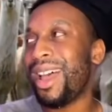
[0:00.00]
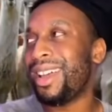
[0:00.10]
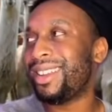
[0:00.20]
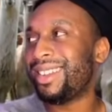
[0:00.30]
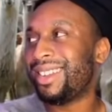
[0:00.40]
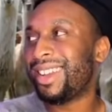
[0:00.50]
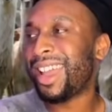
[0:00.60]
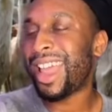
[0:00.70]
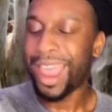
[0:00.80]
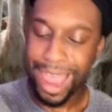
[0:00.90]
what?
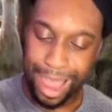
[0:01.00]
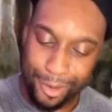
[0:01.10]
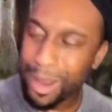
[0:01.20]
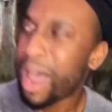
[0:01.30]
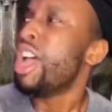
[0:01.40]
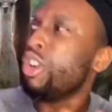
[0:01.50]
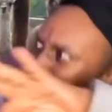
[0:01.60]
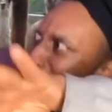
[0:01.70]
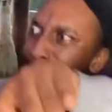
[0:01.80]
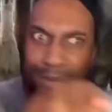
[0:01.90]
How about
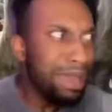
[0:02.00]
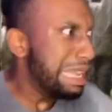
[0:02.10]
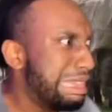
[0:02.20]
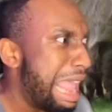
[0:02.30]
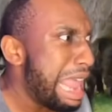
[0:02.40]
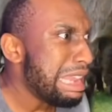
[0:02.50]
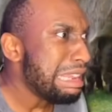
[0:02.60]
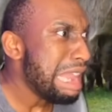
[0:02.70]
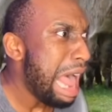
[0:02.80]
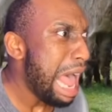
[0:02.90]
grab me
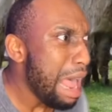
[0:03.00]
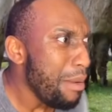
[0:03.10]
that